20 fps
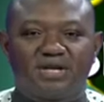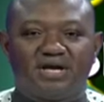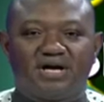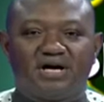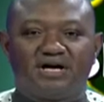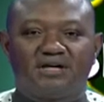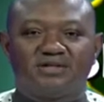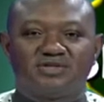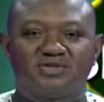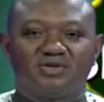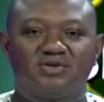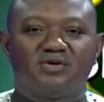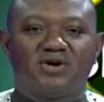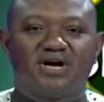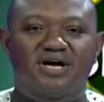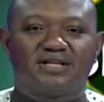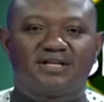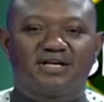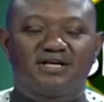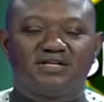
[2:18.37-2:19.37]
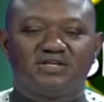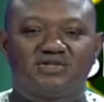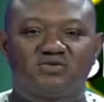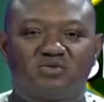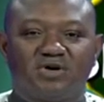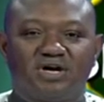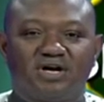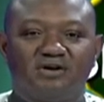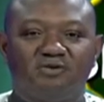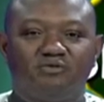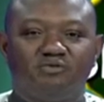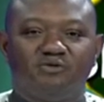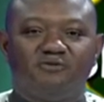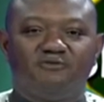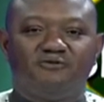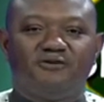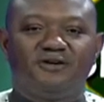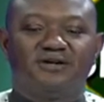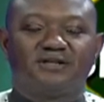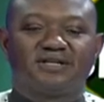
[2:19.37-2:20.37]
And that is why we
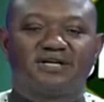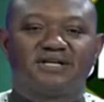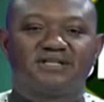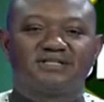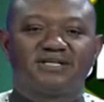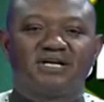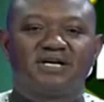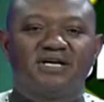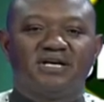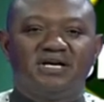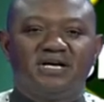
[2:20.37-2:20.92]
feel that